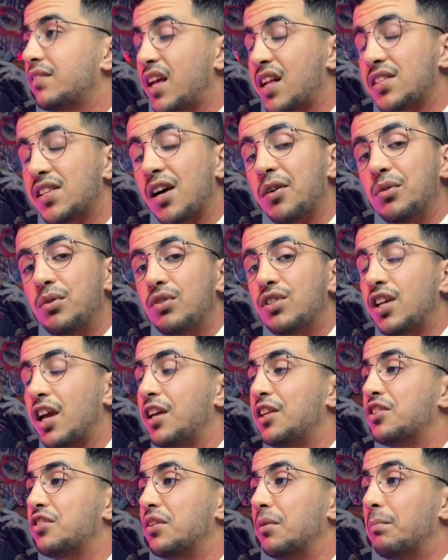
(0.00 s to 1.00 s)
that's how you
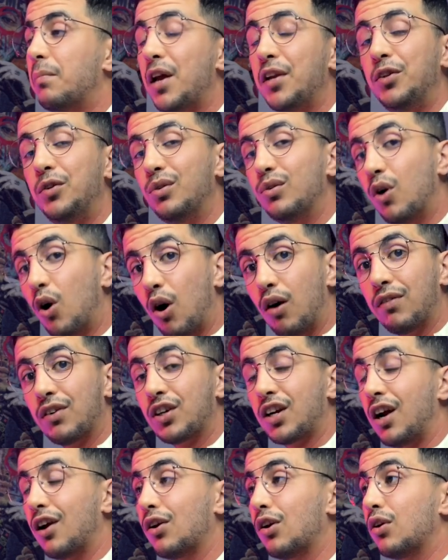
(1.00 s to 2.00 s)
change the menu hover
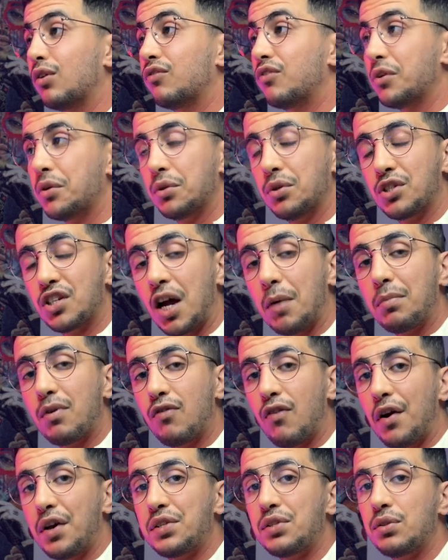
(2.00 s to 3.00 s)
color for your
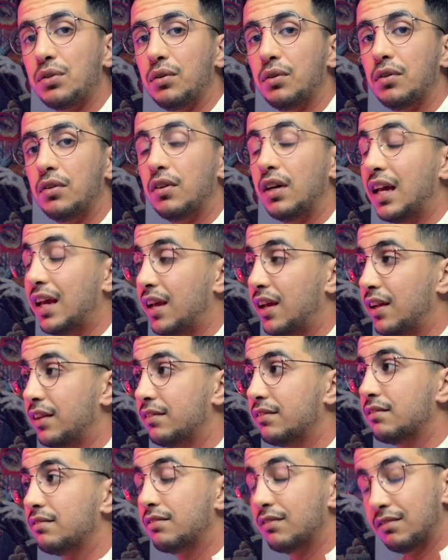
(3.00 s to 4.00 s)
Shopify store. And
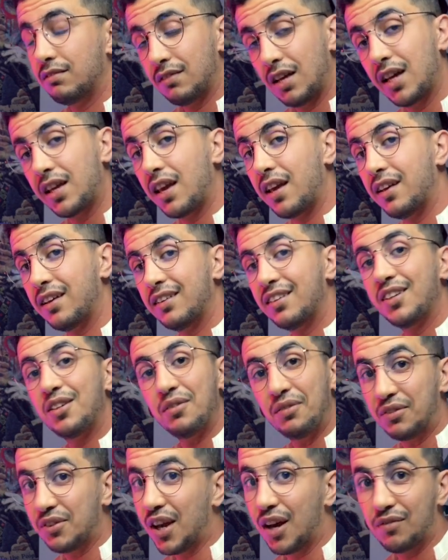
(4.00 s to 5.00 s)
again,
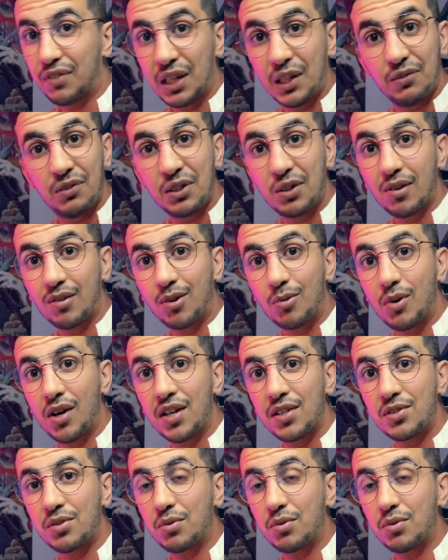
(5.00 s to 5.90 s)
if you have any video requests